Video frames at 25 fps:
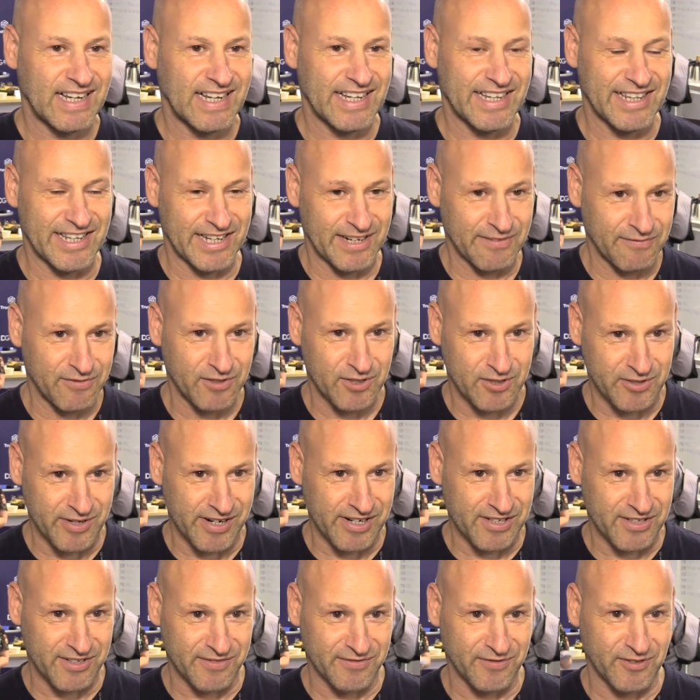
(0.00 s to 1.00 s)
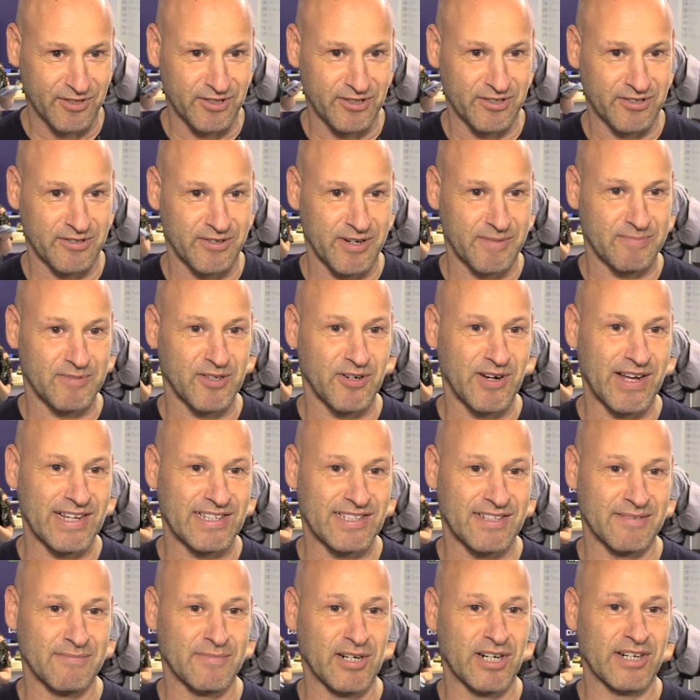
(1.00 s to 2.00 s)
The infrastructure for crypto
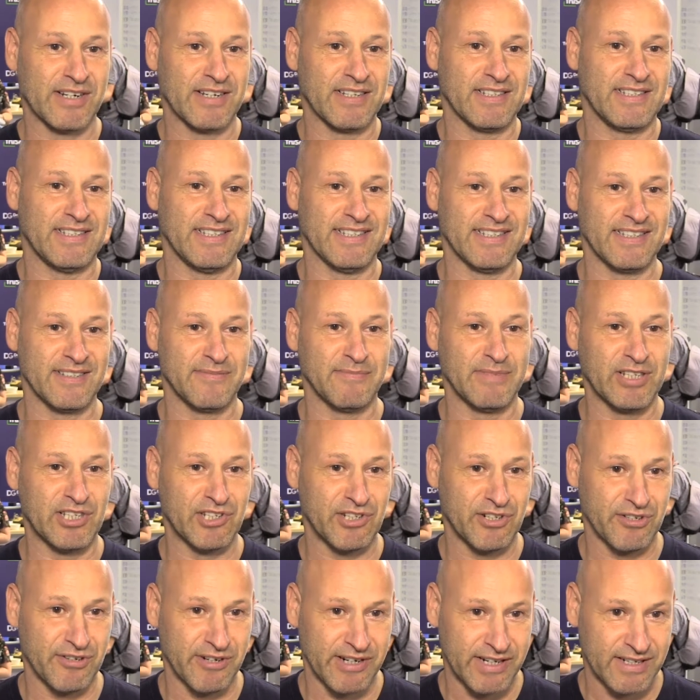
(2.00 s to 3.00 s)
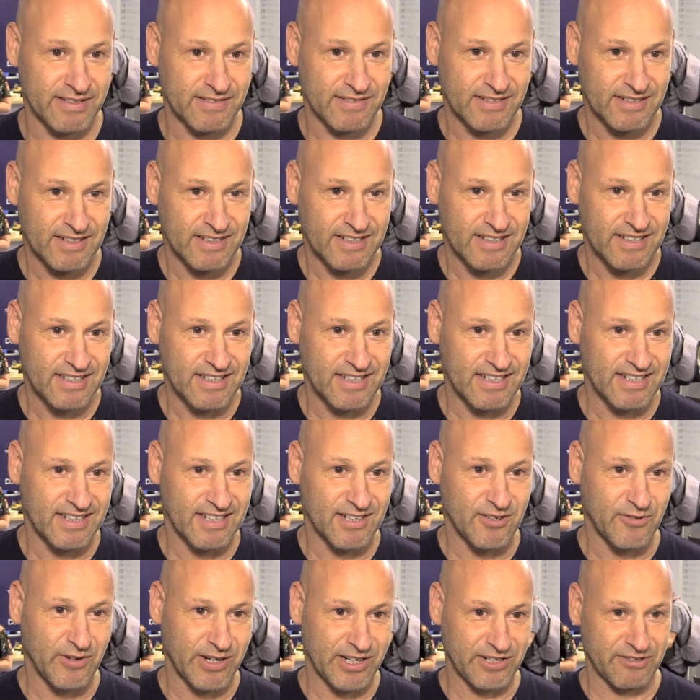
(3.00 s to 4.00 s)
asset markets is maturing
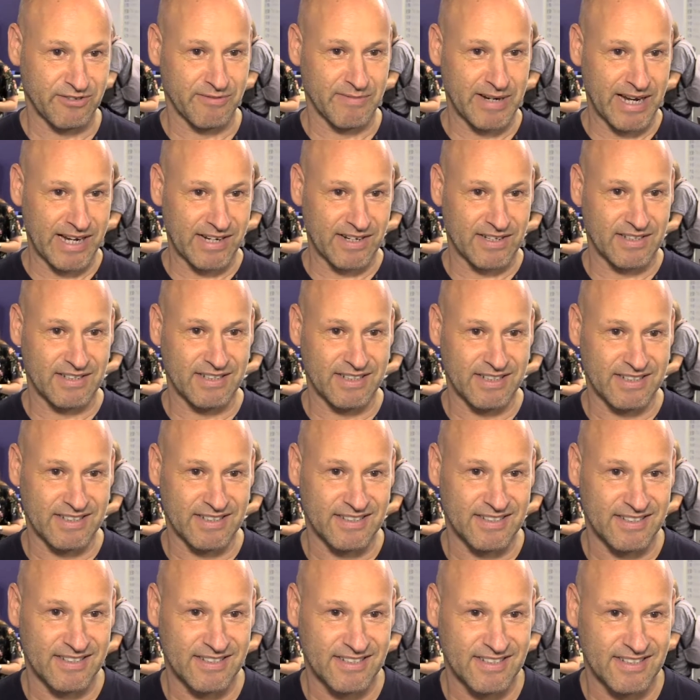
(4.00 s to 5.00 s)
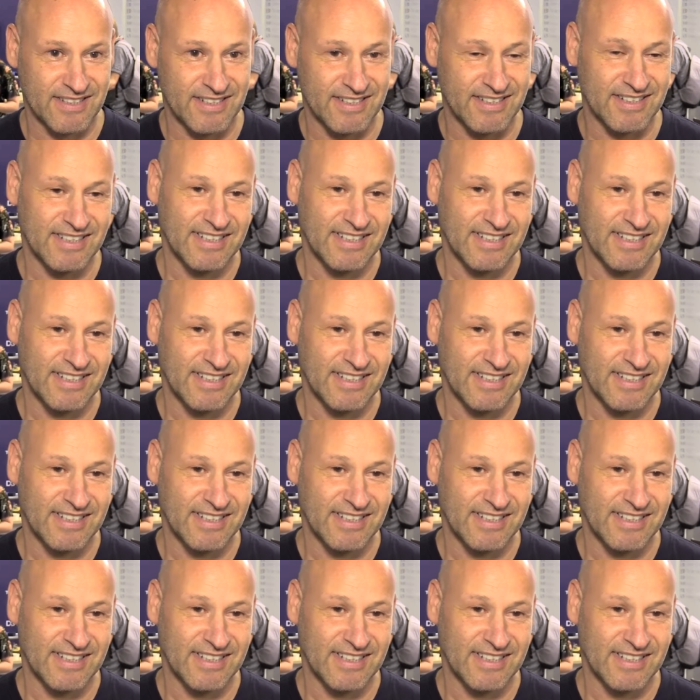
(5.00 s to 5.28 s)
quite dramatically. It's